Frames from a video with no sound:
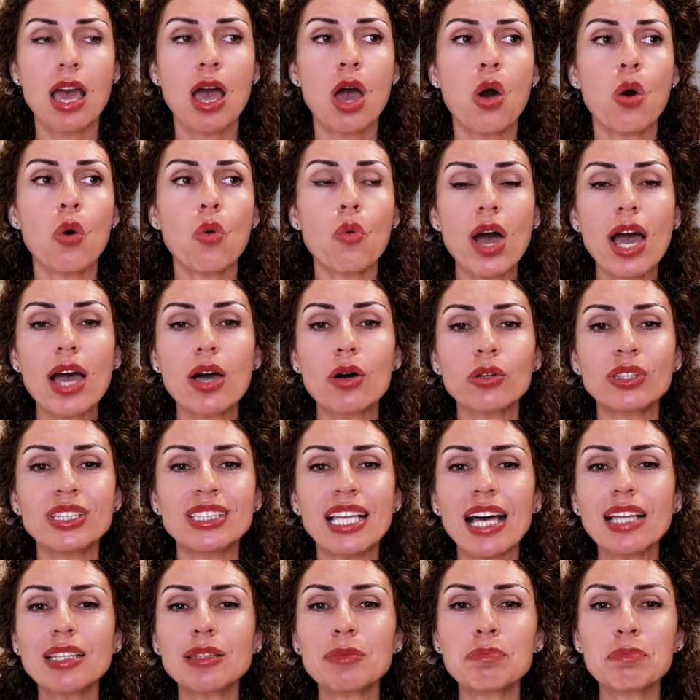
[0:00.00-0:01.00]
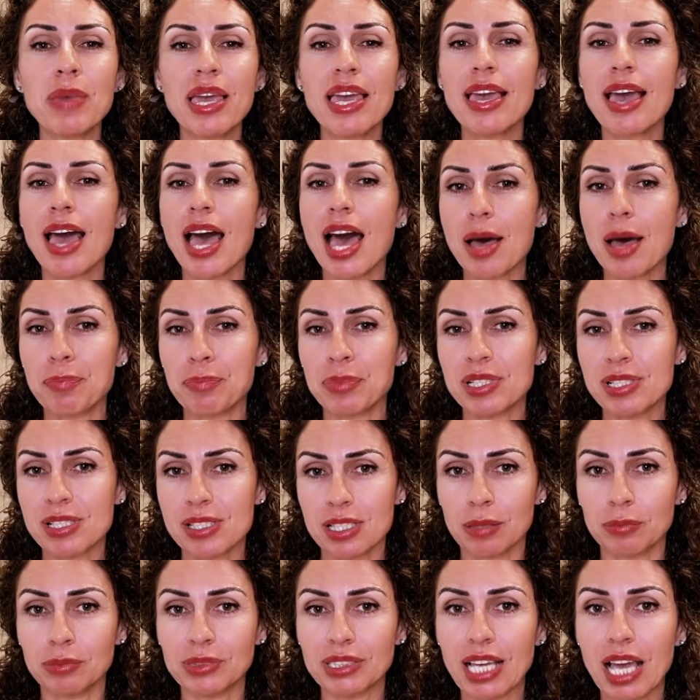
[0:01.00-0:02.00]
While that may happen
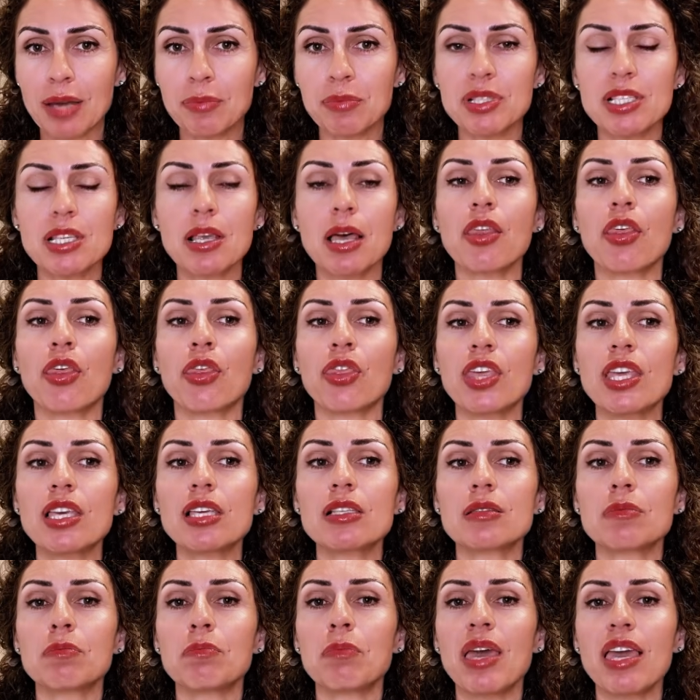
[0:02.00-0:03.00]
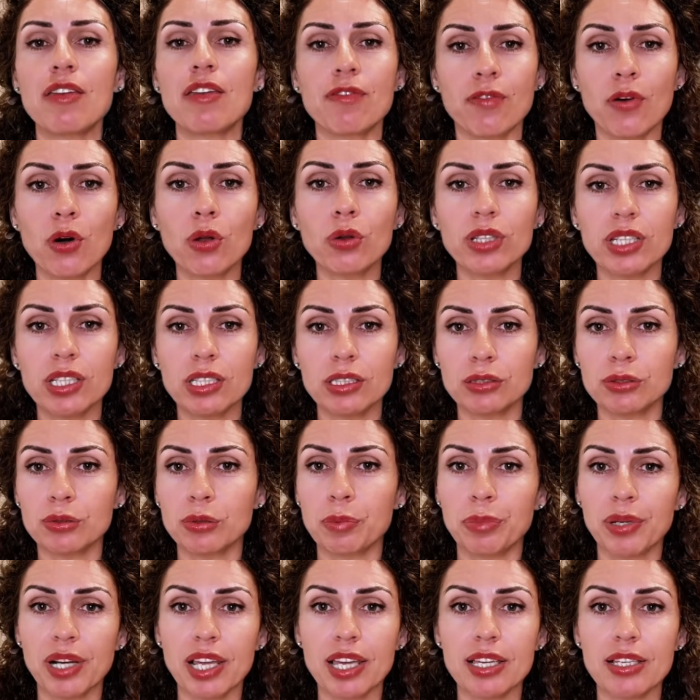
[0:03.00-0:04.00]
sometimes, things may fall into
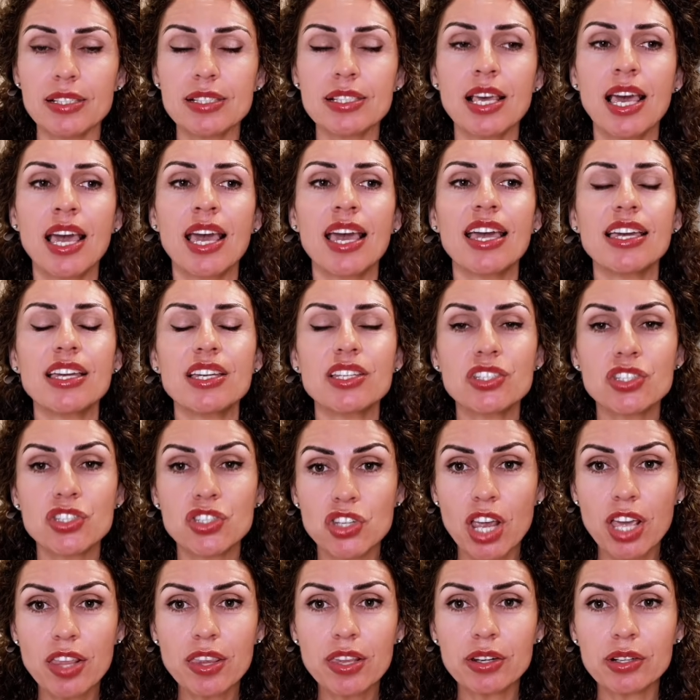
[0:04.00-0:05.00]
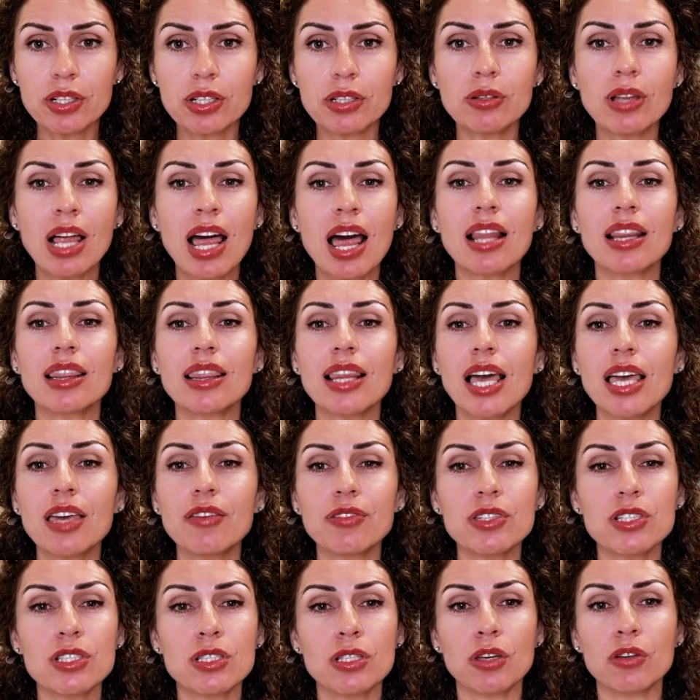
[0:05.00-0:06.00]
place. In general, life
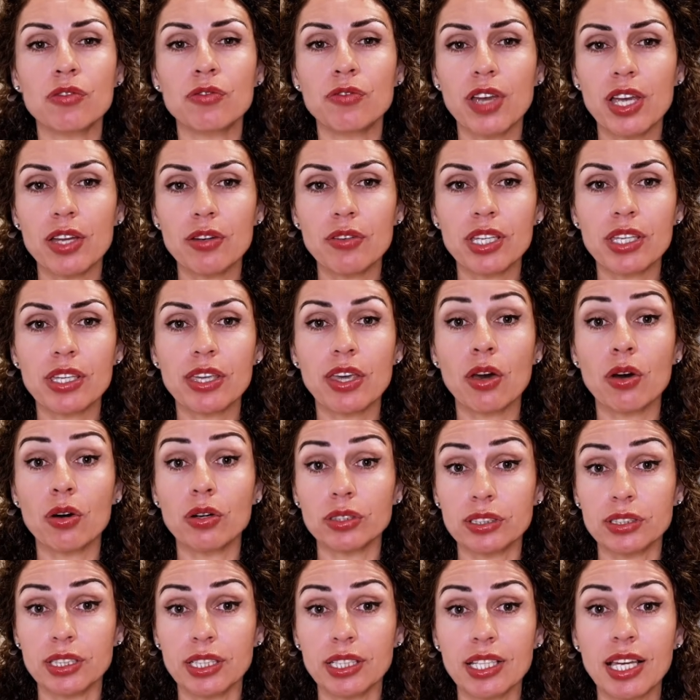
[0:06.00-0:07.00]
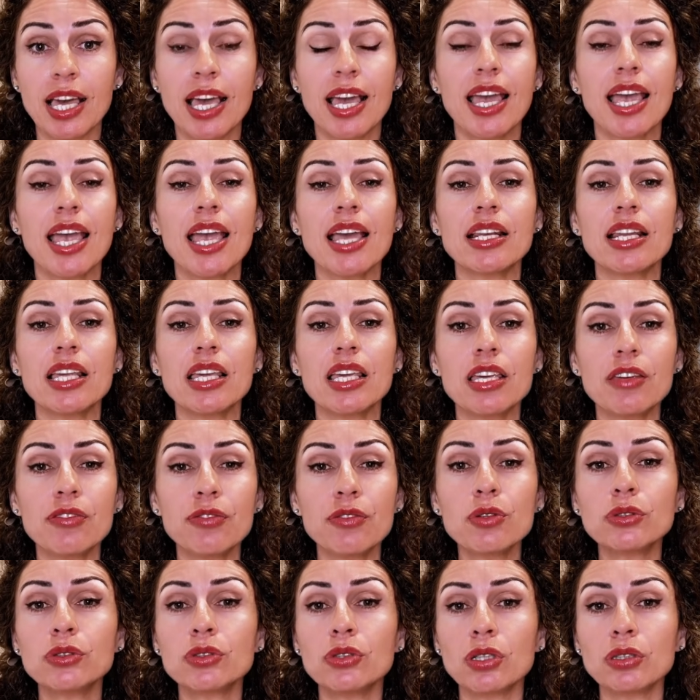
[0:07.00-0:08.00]
is very chaotic, and if
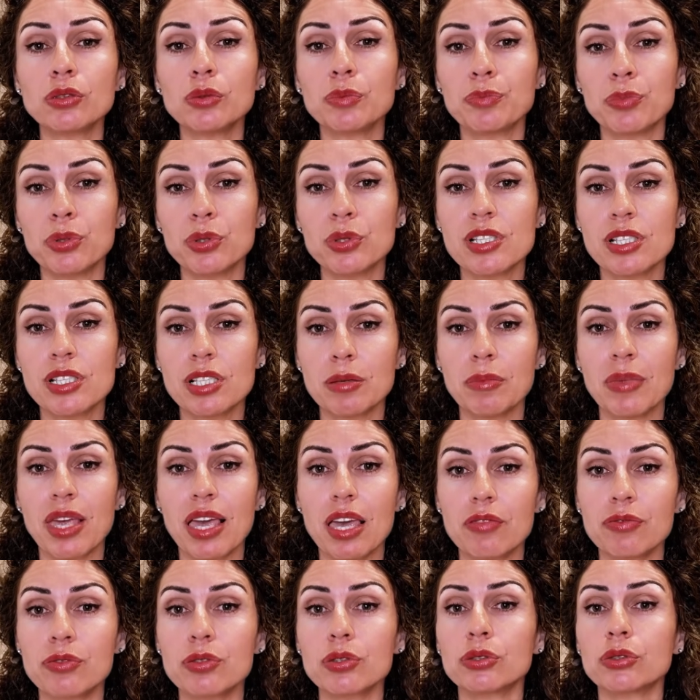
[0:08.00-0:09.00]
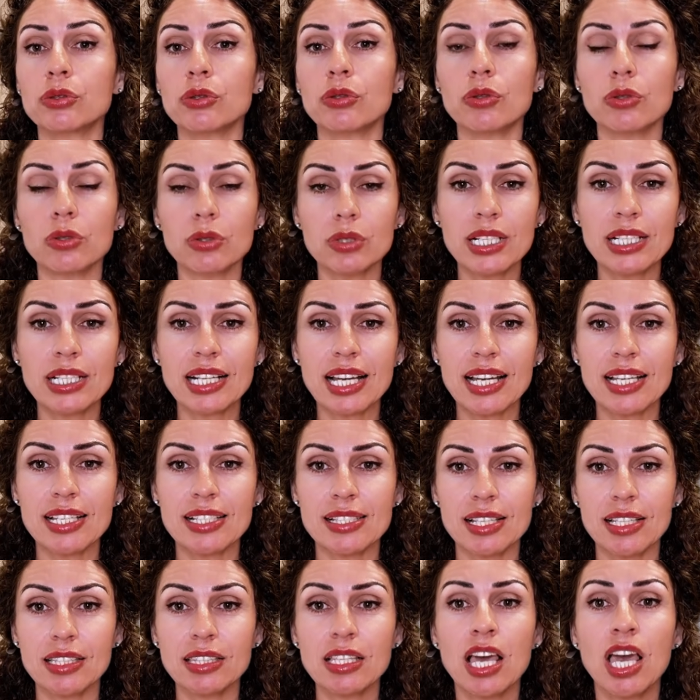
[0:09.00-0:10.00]
you don't put some effort to organize
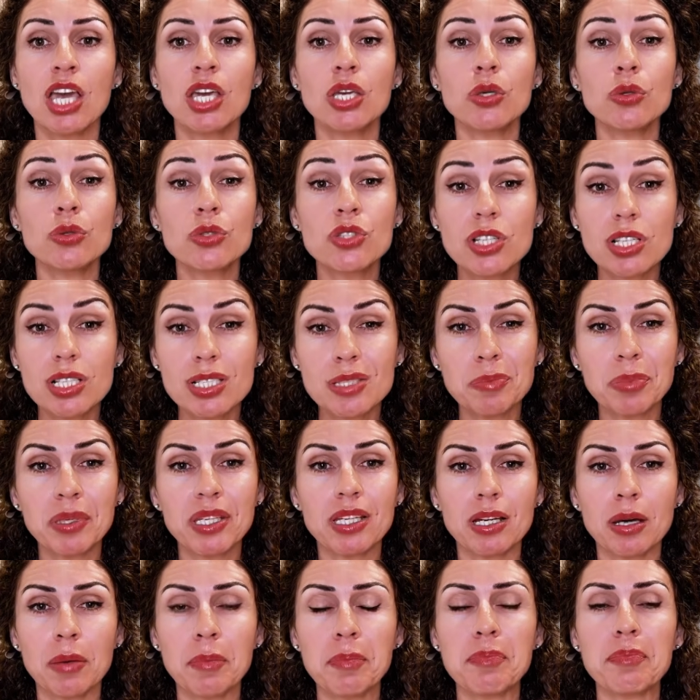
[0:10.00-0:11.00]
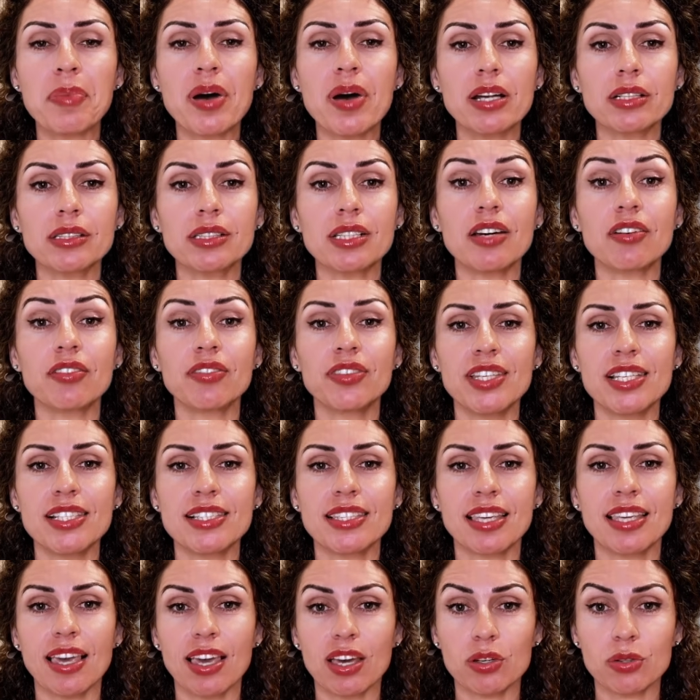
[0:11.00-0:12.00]
it, you just become part of this
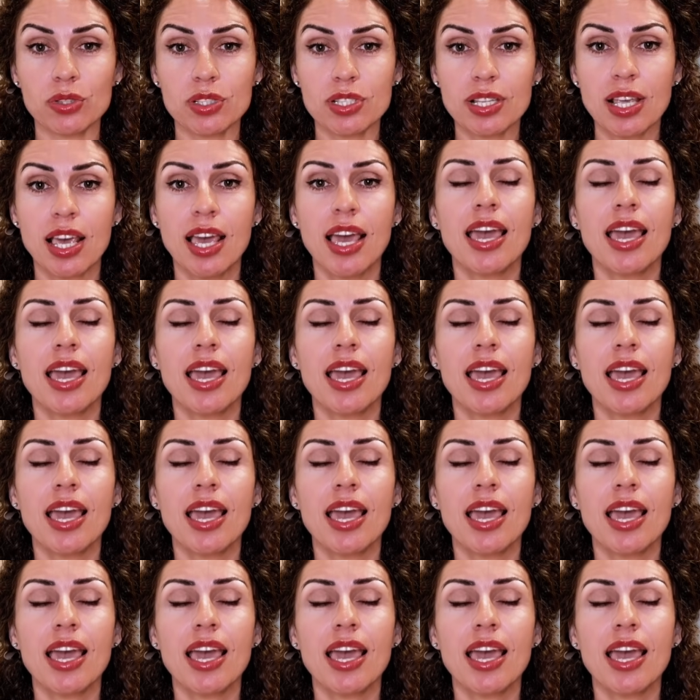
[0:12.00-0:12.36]
chaos.